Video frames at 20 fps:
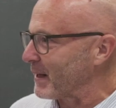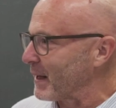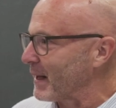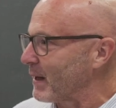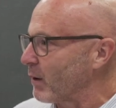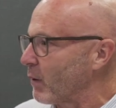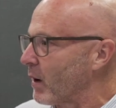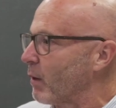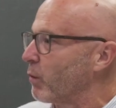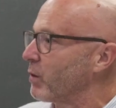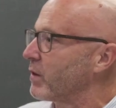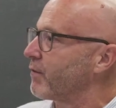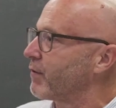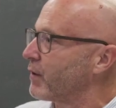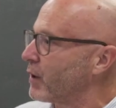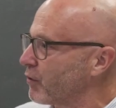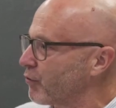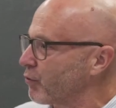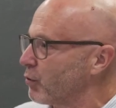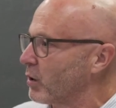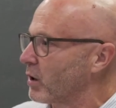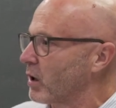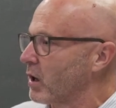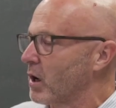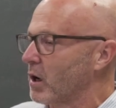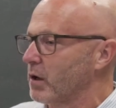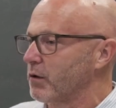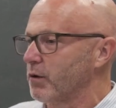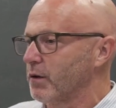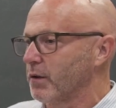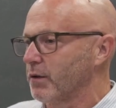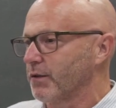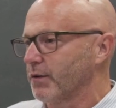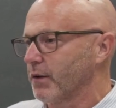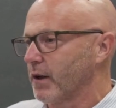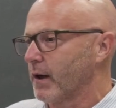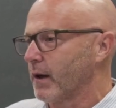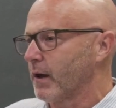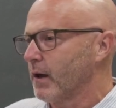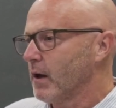anywhere, with a virtual card, you can
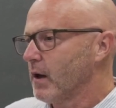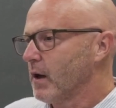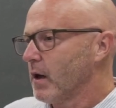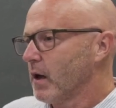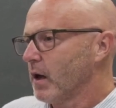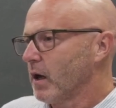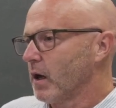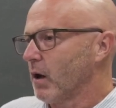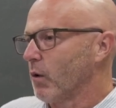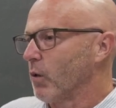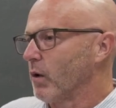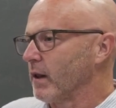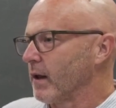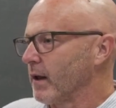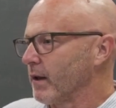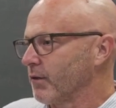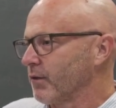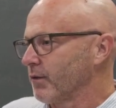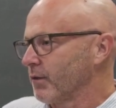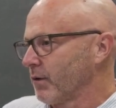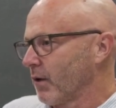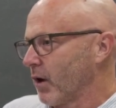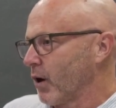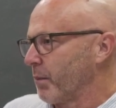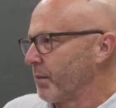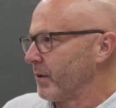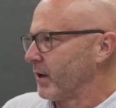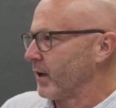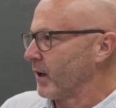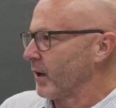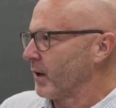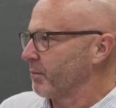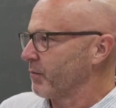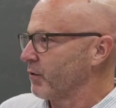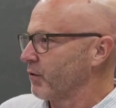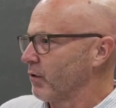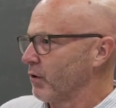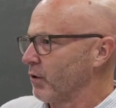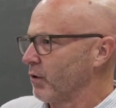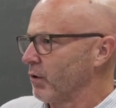say, well, let's open it up
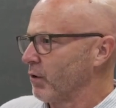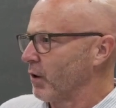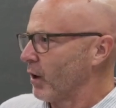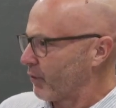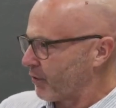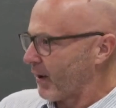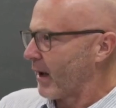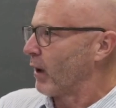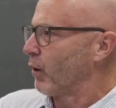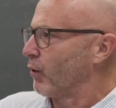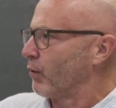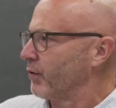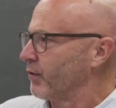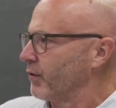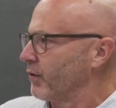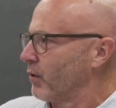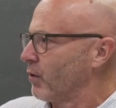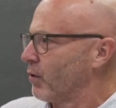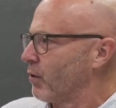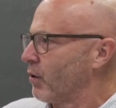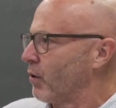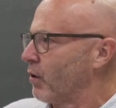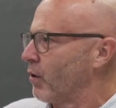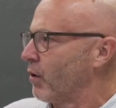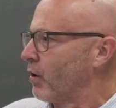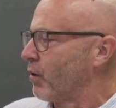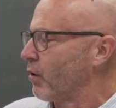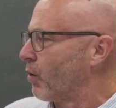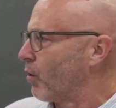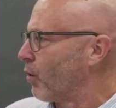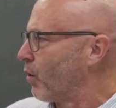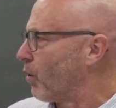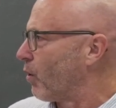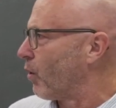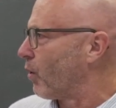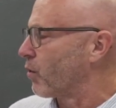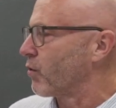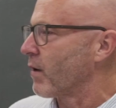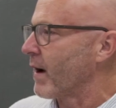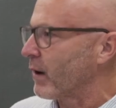to hotels
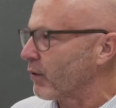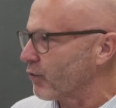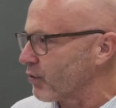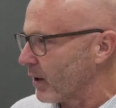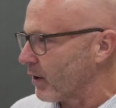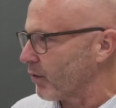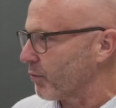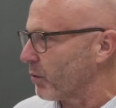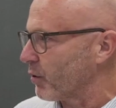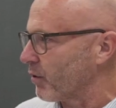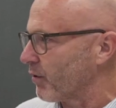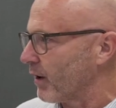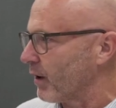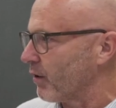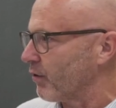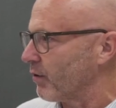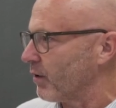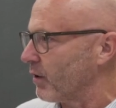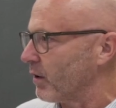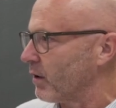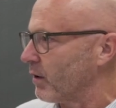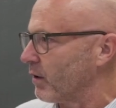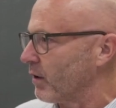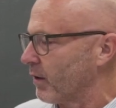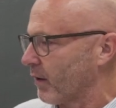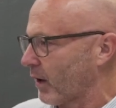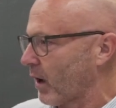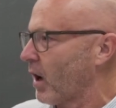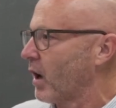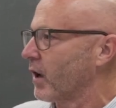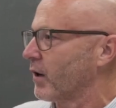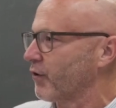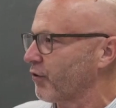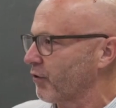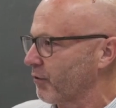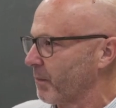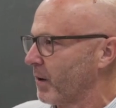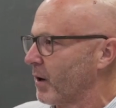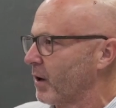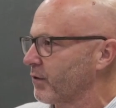or ground transportation. And the card is
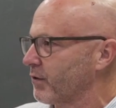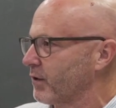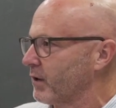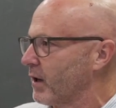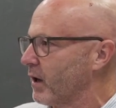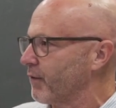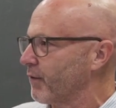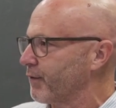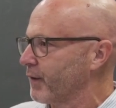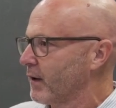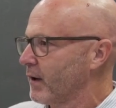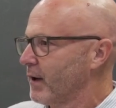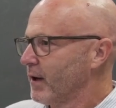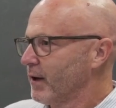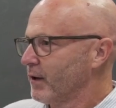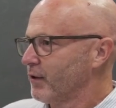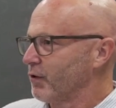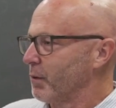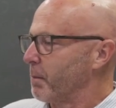smart enough to